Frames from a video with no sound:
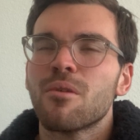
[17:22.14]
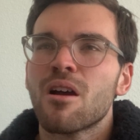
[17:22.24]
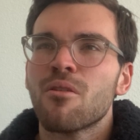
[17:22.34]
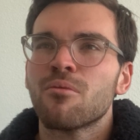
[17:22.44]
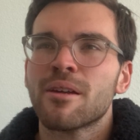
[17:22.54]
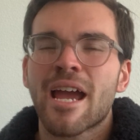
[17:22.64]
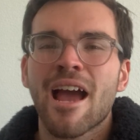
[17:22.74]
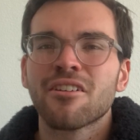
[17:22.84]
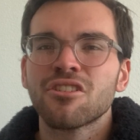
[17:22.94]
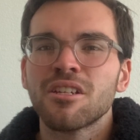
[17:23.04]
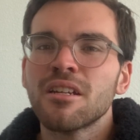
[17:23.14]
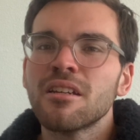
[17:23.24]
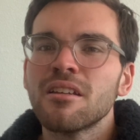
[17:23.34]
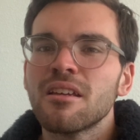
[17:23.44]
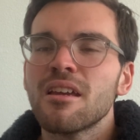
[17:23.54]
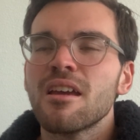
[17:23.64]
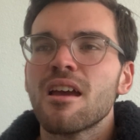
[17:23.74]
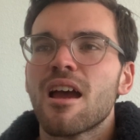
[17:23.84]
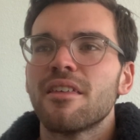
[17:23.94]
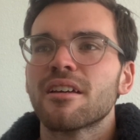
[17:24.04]
a reaction.
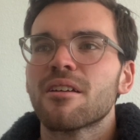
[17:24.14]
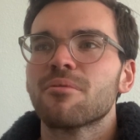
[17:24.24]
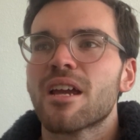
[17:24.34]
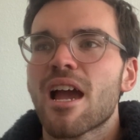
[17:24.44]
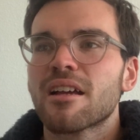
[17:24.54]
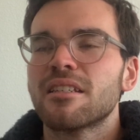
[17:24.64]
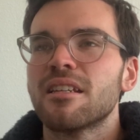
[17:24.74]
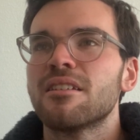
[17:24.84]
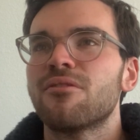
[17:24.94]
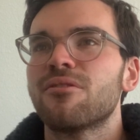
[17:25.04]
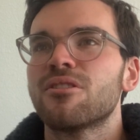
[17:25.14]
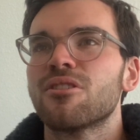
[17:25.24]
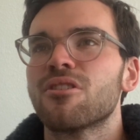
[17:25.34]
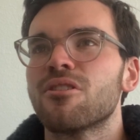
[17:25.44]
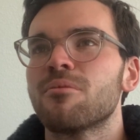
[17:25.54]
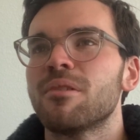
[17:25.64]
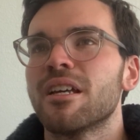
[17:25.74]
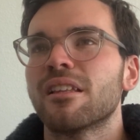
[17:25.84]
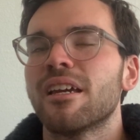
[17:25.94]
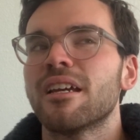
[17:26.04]
I think I reacted to her
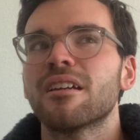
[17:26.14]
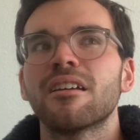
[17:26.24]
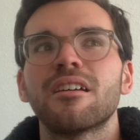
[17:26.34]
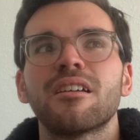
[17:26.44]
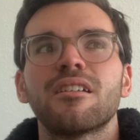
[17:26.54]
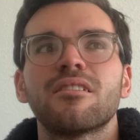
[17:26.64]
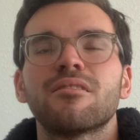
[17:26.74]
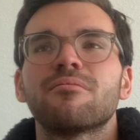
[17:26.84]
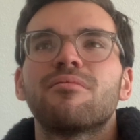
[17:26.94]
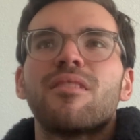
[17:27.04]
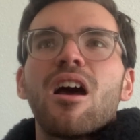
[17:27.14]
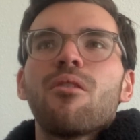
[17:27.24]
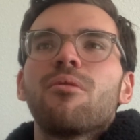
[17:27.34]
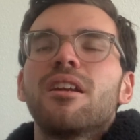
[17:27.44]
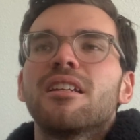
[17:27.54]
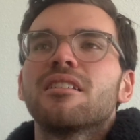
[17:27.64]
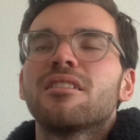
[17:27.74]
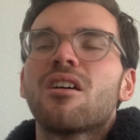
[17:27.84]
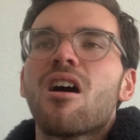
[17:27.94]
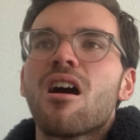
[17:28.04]
being like not wanting to
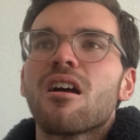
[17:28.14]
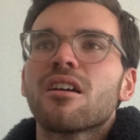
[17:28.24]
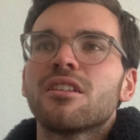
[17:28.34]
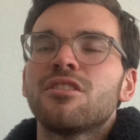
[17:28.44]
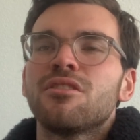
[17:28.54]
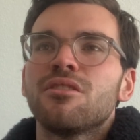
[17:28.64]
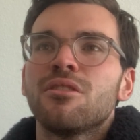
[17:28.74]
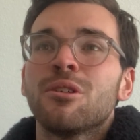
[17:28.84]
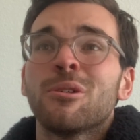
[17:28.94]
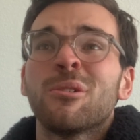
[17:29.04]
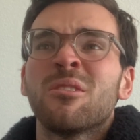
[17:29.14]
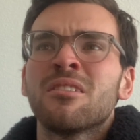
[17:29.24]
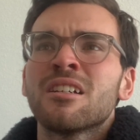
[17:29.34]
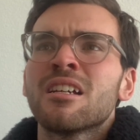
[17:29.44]
talk, to